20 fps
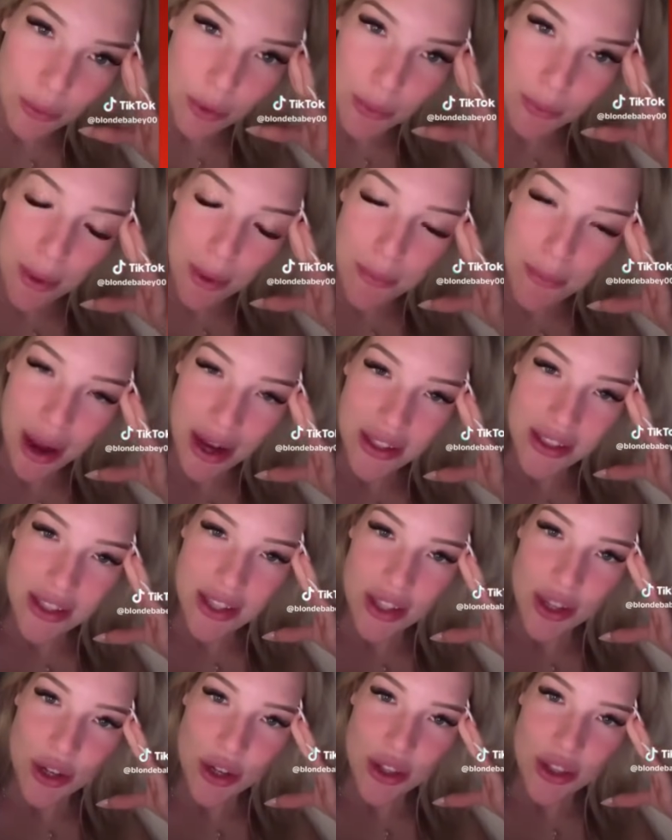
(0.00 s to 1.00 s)
We went back
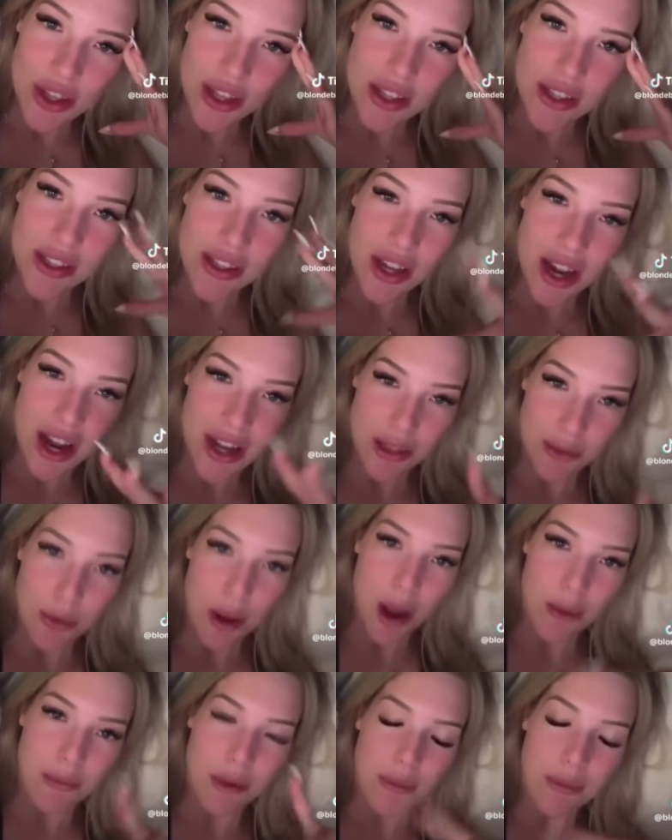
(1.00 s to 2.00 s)
to this guy's
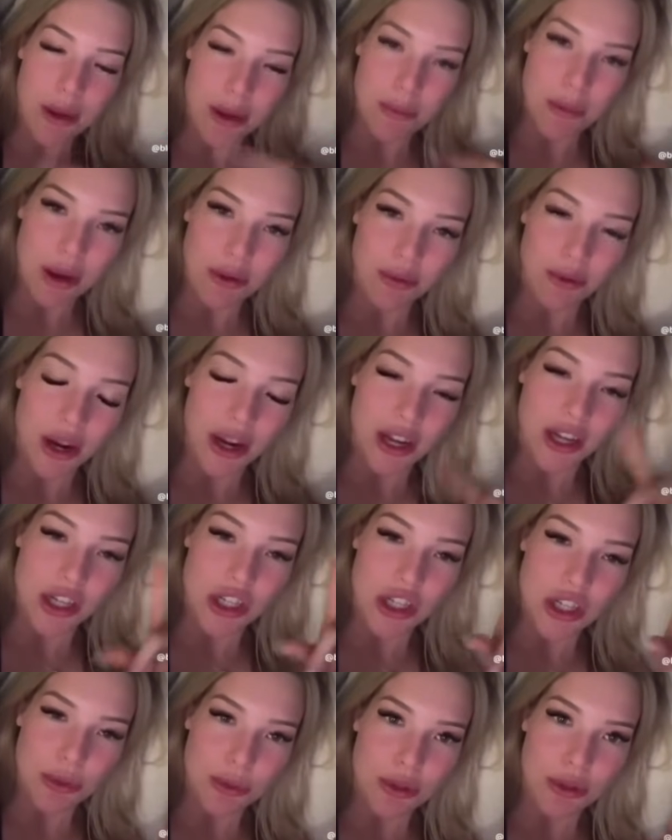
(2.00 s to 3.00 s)
apartment, me and my friend.
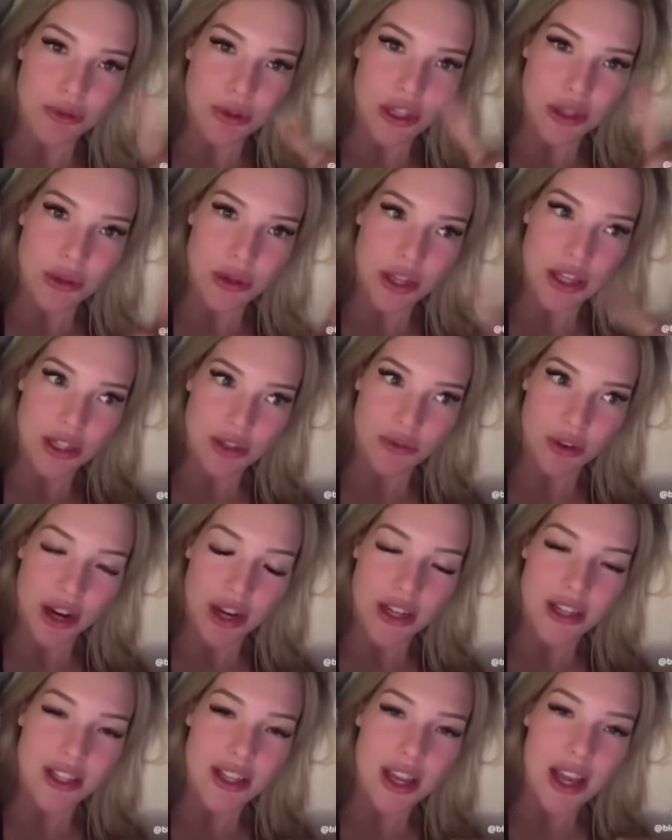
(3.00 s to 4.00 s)
She was friends with his
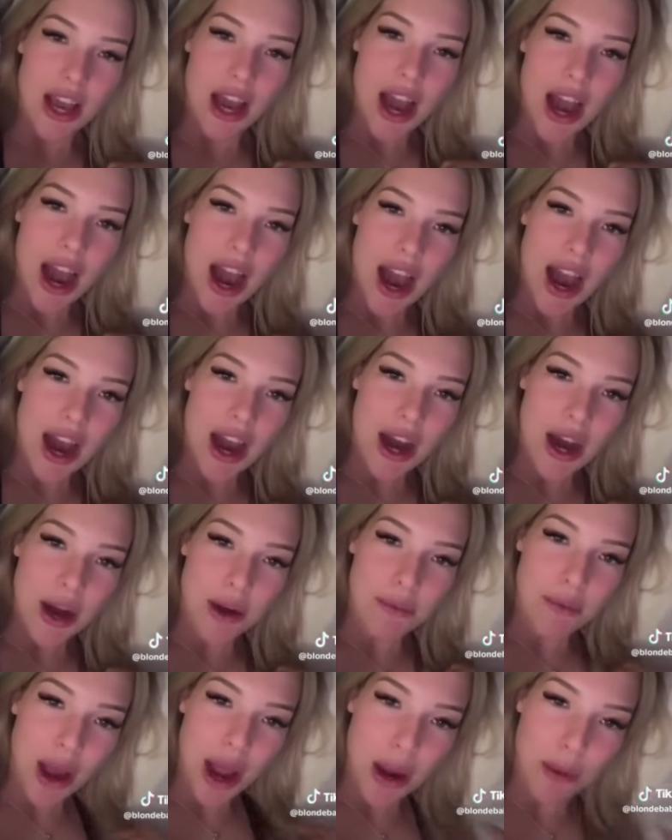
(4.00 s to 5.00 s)
friend.
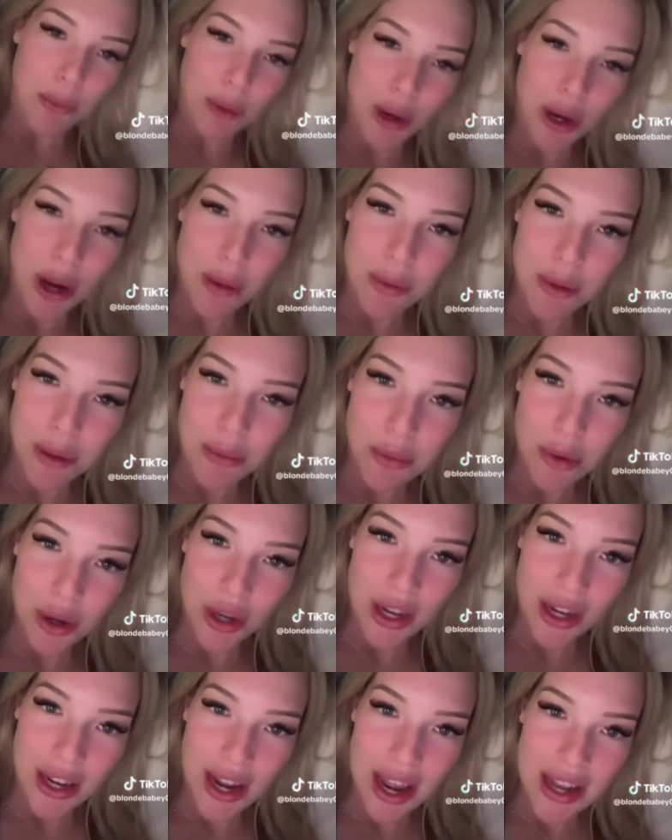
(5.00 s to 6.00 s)
Um, I woke up in the
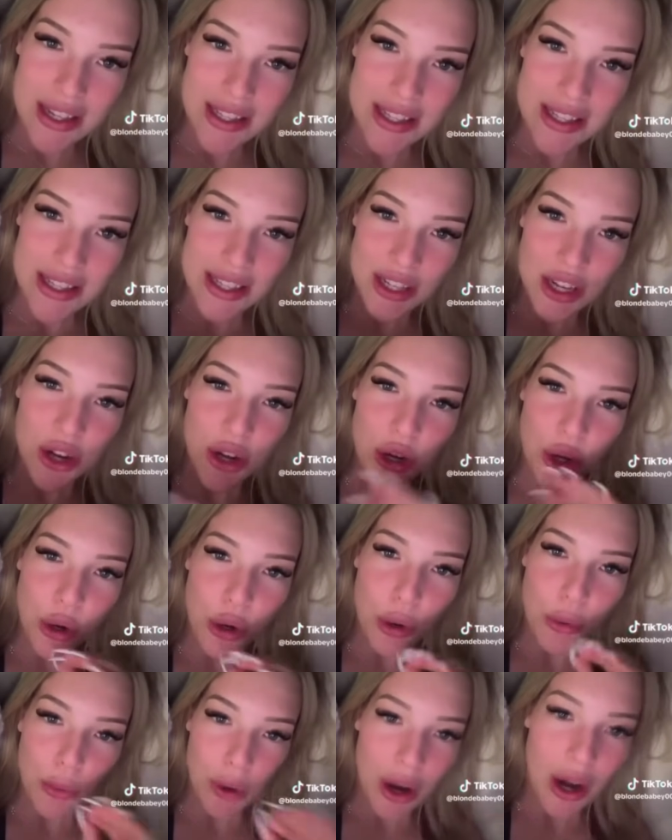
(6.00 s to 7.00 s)
morning, didn't
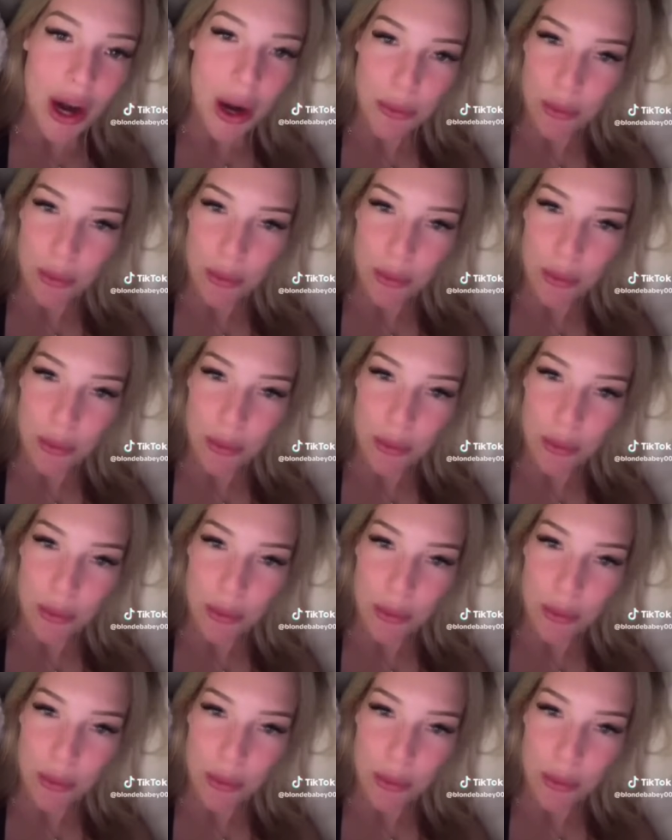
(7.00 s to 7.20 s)
know where I